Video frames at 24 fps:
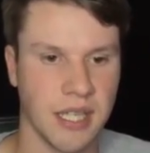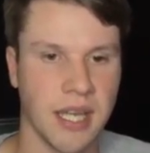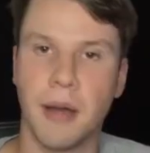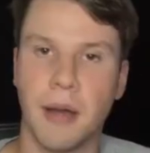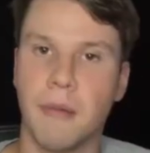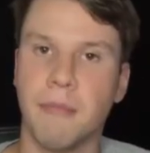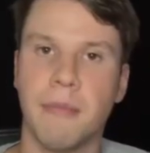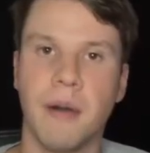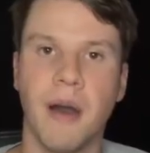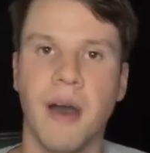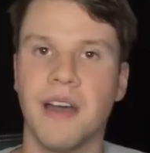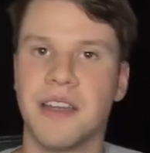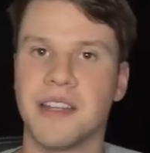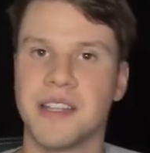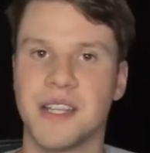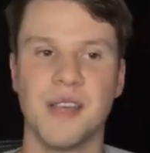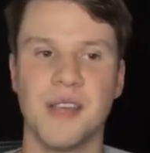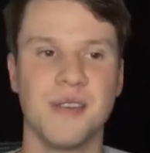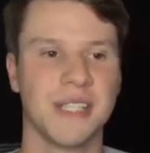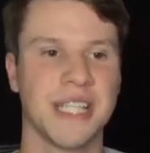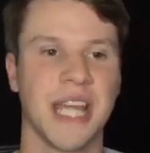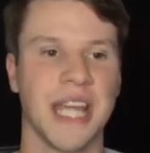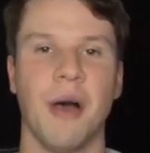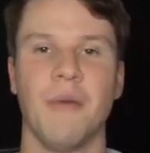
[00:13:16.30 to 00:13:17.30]
But
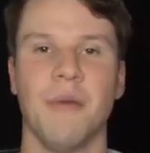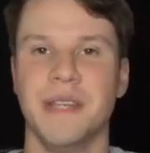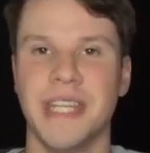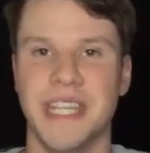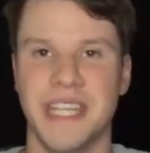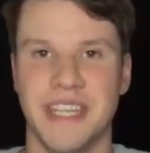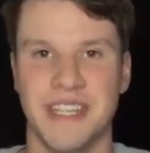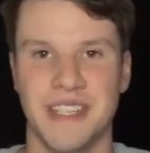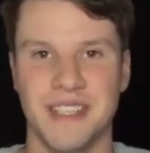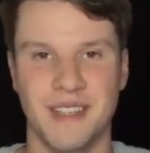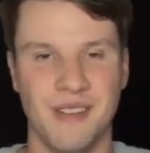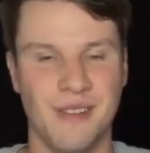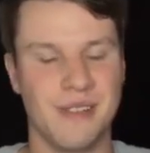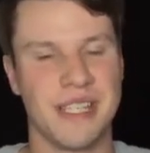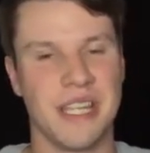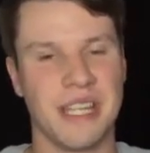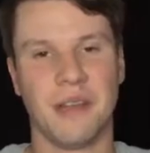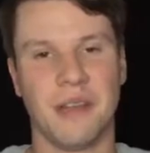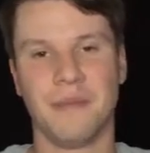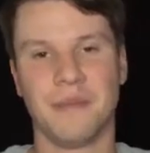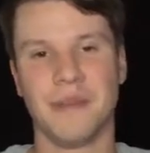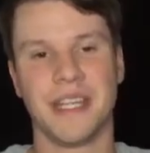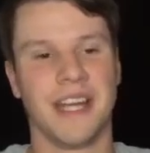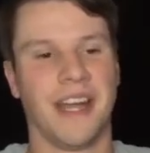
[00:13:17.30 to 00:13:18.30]
you tell me,
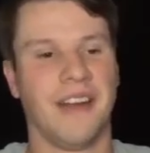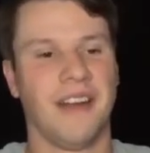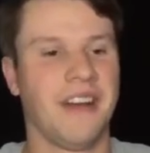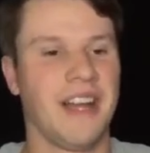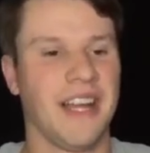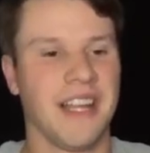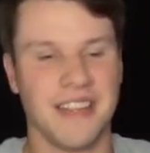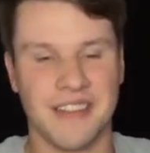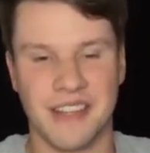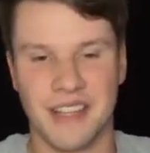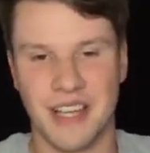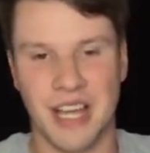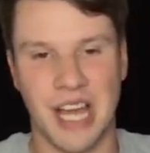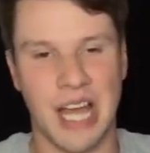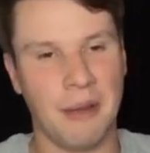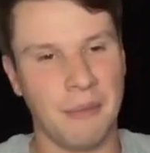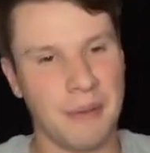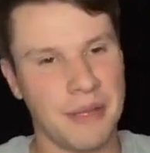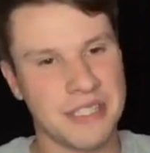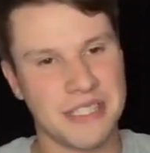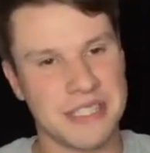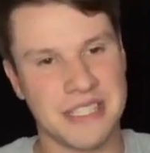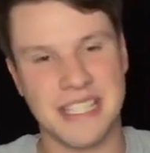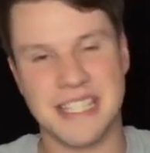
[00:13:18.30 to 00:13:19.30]
all right? The
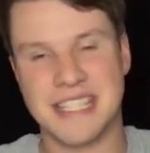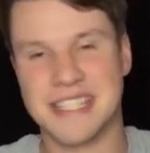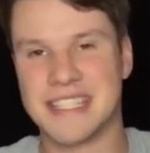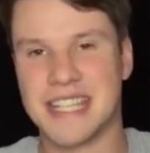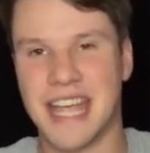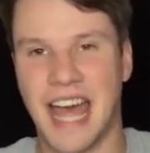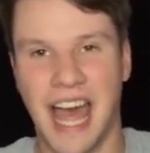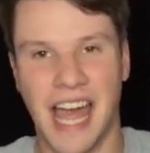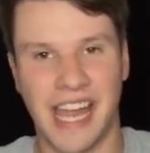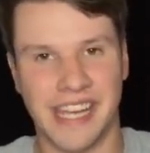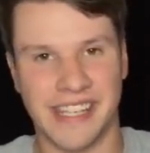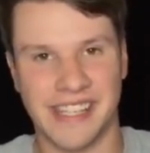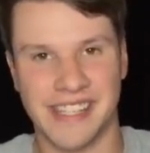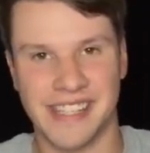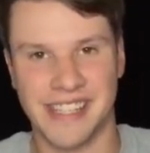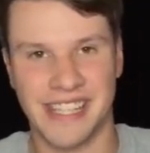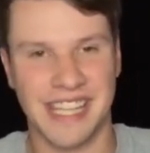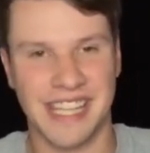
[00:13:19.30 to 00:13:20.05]
comments decide.